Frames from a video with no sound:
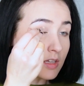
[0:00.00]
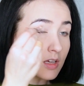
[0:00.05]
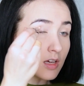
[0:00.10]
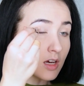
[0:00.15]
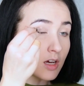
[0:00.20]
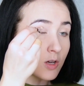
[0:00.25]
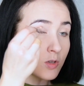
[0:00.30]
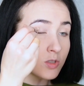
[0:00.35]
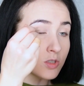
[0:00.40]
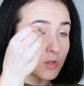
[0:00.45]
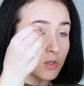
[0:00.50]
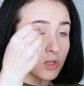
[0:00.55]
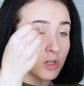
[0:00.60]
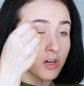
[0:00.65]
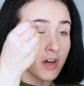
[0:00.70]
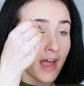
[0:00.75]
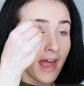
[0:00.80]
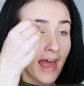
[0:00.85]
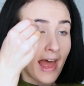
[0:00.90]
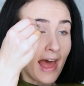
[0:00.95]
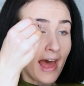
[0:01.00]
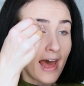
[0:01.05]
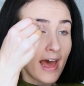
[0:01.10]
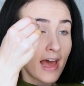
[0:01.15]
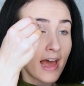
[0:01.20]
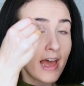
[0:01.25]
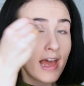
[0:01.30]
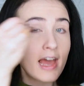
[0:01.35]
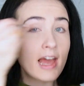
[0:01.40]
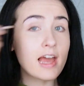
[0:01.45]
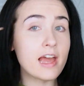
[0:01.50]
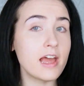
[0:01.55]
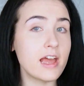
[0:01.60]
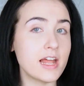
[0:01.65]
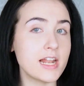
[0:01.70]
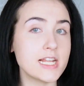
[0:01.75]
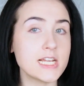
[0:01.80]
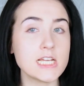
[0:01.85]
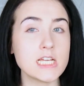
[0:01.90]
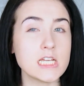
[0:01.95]
Oh, so you're
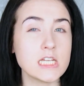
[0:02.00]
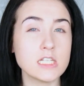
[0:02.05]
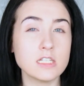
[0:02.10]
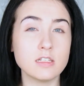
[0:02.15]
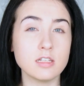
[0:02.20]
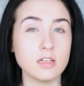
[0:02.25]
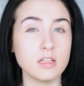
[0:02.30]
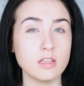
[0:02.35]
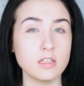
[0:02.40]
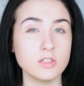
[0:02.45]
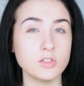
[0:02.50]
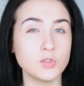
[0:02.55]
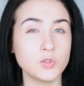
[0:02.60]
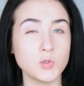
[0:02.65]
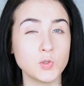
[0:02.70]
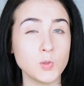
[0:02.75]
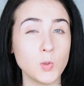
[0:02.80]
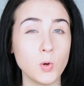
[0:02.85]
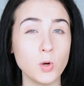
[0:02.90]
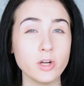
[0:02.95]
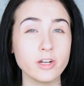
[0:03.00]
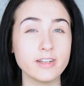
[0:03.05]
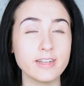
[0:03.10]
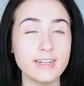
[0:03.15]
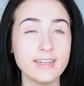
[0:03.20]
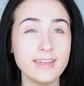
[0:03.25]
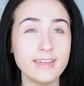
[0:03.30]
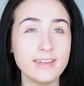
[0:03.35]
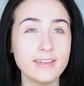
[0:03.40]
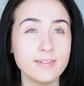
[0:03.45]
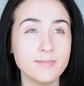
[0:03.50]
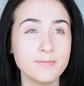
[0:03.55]
adding to the story.